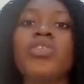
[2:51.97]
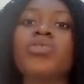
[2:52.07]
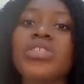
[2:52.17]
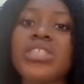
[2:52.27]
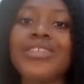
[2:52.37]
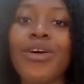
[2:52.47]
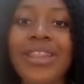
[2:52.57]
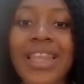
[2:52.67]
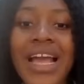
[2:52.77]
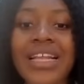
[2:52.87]
you see
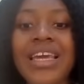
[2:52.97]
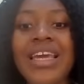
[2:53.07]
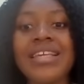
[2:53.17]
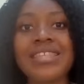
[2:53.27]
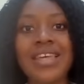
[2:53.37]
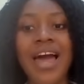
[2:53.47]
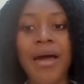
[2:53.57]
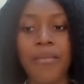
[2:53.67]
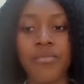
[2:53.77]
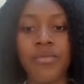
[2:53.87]
online a
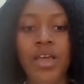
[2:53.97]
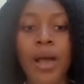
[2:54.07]
scam,